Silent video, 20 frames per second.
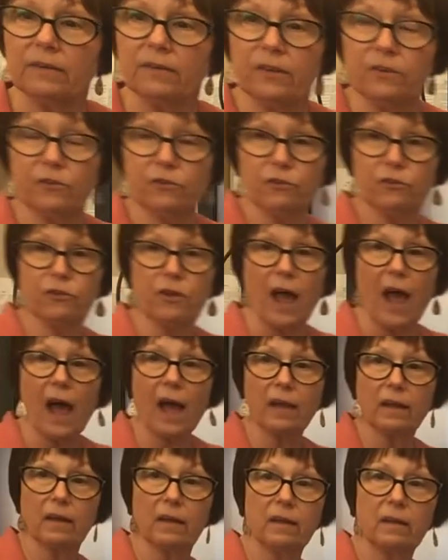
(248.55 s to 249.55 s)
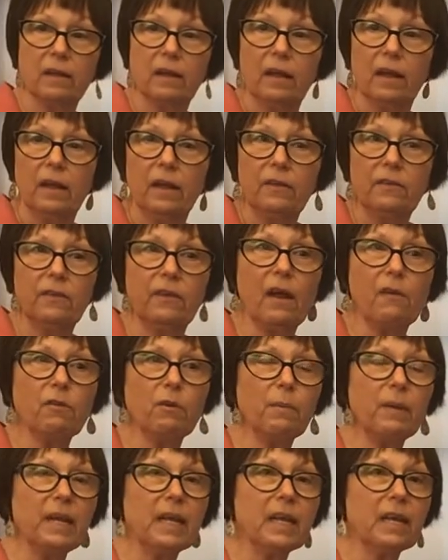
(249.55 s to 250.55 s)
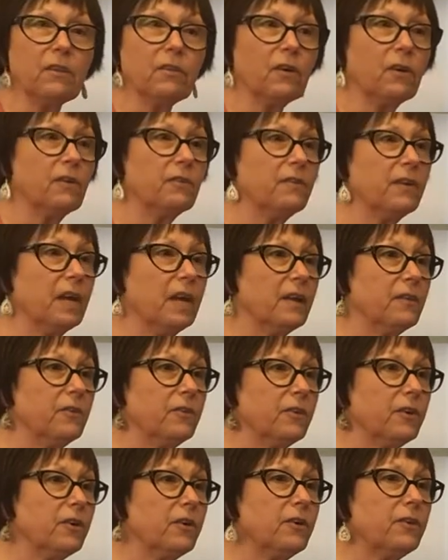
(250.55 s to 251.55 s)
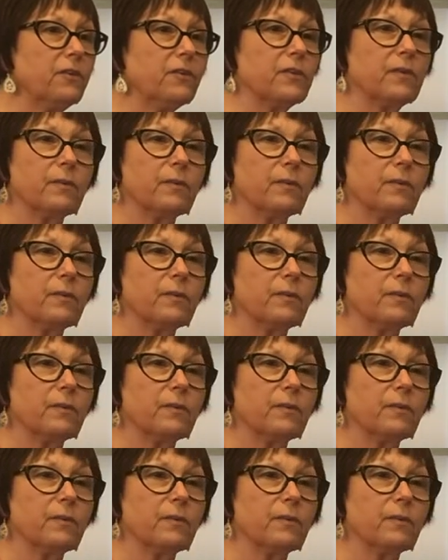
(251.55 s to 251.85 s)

Did you check? Did everybody get those answers?